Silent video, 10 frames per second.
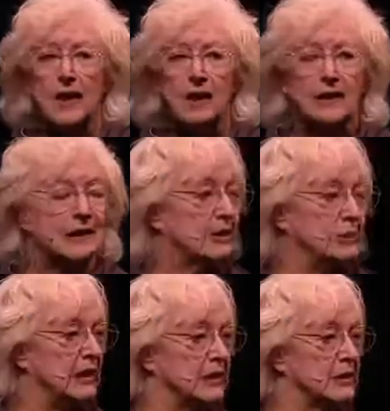Yet the
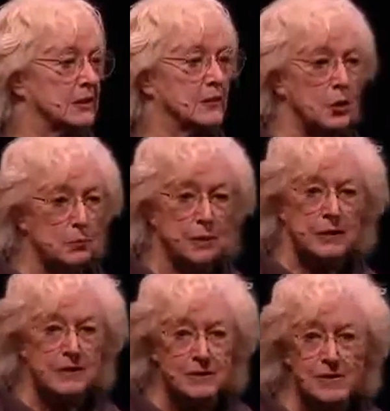millions, if not
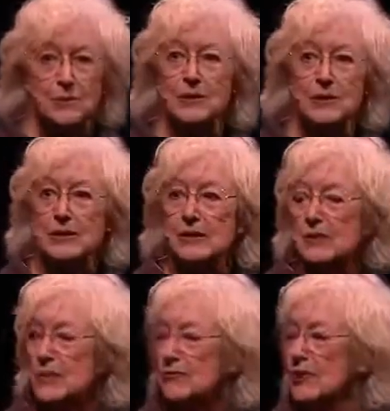billions, of words that
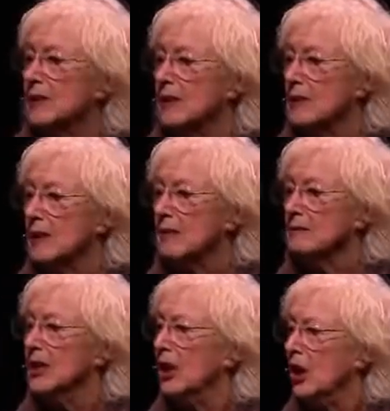have been written about
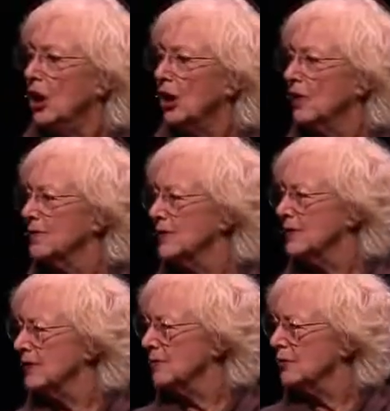him often
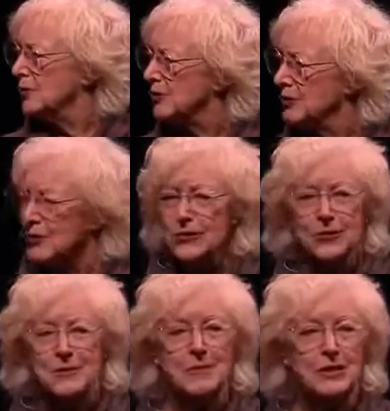seem to obscure
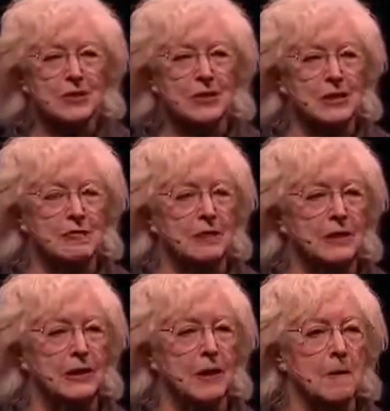as much as they
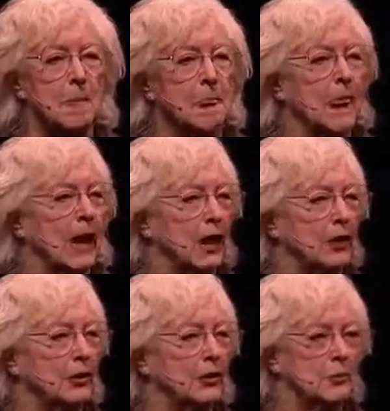reveal.
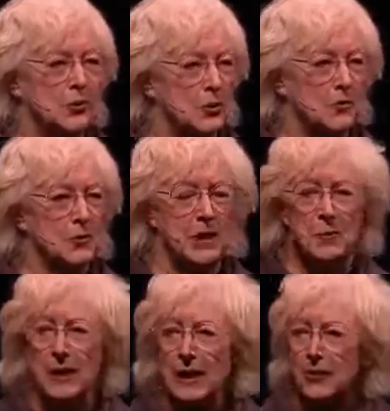The more of them I
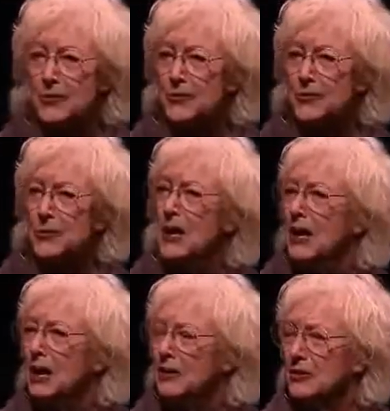plowed through,
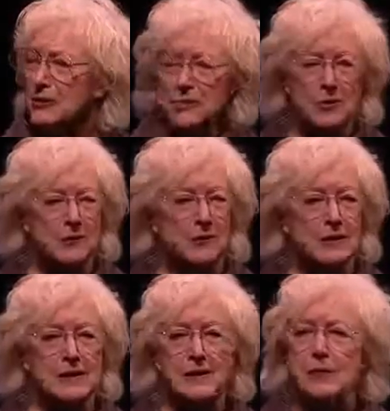the more it
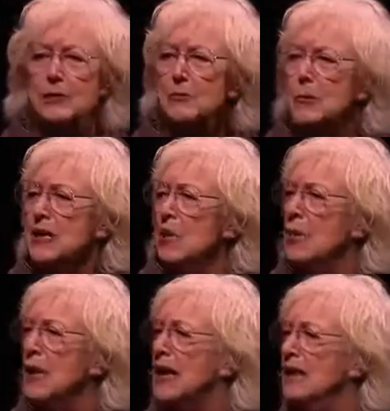felt as though he were being
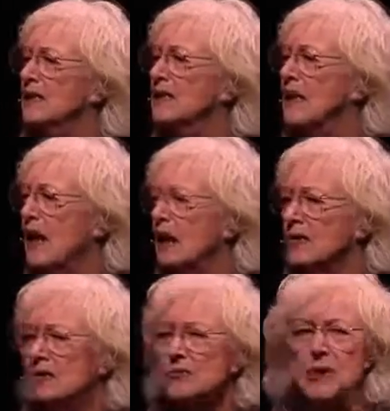weighed
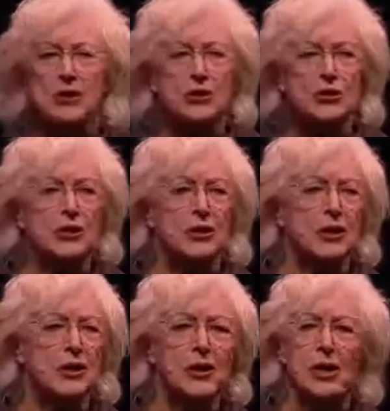down by the sheer
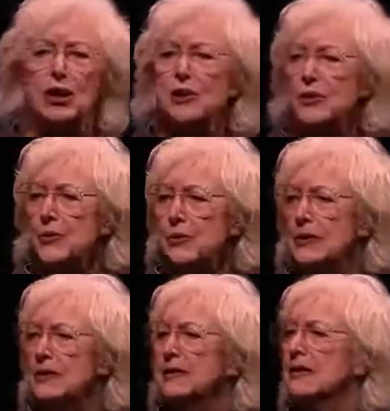
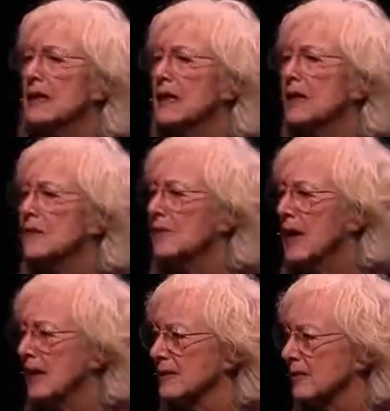accumulated
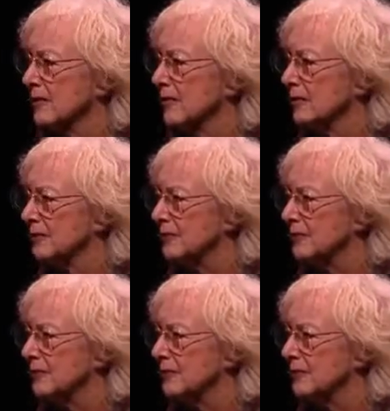mass of them.